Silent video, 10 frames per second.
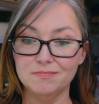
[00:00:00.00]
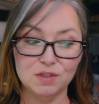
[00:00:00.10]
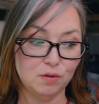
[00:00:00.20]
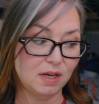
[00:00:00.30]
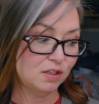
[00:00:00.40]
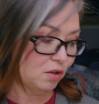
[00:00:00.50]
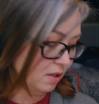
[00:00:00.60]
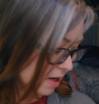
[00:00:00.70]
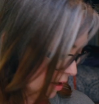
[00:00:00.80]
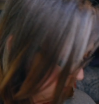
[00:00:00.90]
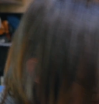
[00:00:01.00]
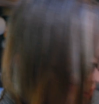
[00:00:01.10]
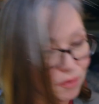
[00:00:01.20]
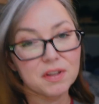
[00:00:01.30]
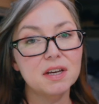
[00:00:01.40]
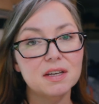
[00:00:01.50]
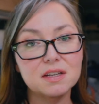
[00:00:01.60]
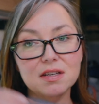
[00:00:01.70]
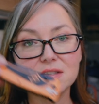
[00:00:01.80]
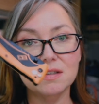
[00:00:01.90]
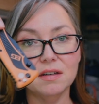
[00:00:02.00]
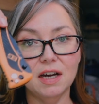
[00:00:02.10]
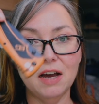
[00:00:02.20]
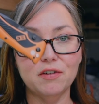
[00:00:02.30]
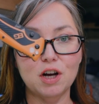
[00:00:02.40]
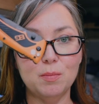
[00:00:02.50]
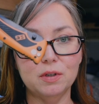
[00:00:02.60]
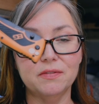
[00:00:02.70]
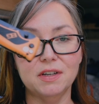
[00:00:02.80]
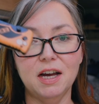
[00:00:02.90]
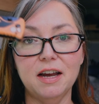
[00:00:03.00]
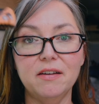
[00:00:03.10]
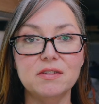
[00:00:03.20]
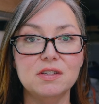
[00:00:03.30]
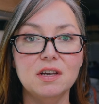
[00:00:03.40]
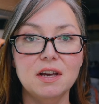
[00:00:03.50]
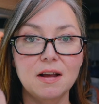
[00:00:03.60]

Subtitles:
So that's good to have. The other thing is I have a couple of knives.